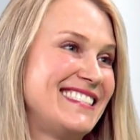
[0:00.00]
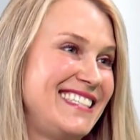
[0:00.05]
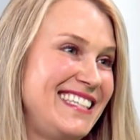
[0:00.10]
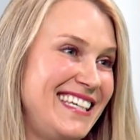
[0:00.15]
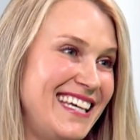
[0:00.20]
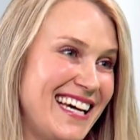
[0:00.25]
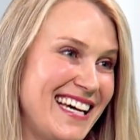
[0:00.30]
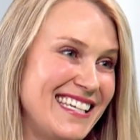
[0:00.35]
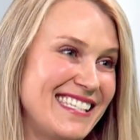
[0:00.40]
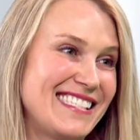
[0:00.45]

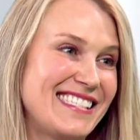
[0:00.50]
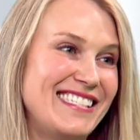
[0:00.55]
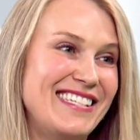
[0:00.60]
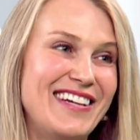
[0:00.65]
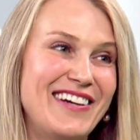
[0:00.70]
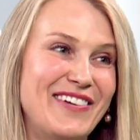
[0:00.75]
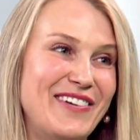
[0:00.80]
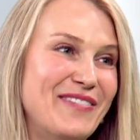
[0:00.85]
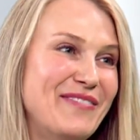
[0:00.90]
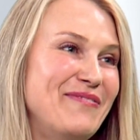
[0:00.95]
Yes,
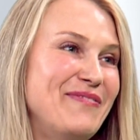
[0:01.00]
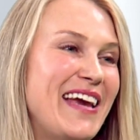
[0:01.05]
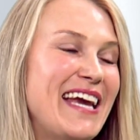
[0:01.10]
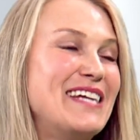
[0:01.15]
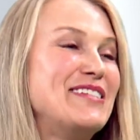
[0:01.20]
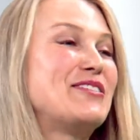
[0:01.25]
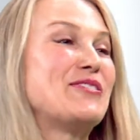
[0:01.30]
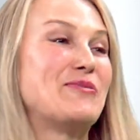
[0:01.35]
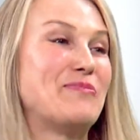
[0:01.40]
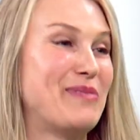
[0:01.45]
no,
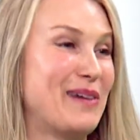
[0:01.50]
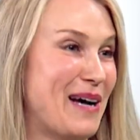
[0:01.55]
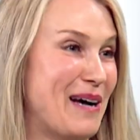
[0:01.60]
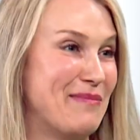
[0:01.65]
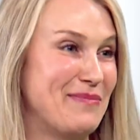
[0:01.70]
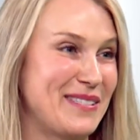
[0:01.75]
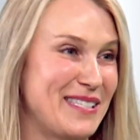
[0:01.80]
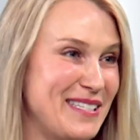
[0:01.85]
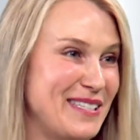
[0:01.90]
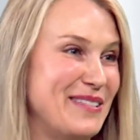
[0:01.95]
major
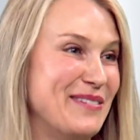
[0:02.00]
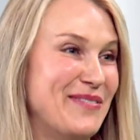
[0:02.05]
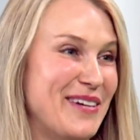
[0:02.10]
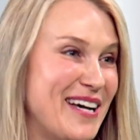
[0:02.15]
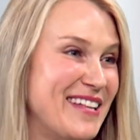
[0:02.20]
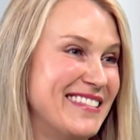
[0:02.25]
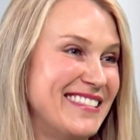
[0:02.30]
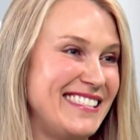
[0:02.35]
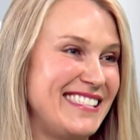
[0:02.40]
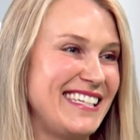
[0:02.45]
props to the
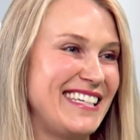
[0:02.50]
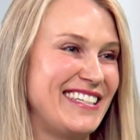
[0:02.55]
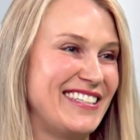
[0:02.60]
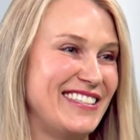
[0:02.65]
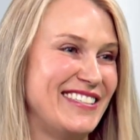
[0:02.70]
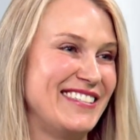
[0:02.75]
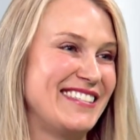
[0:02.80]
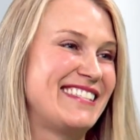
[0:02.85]
volunteers.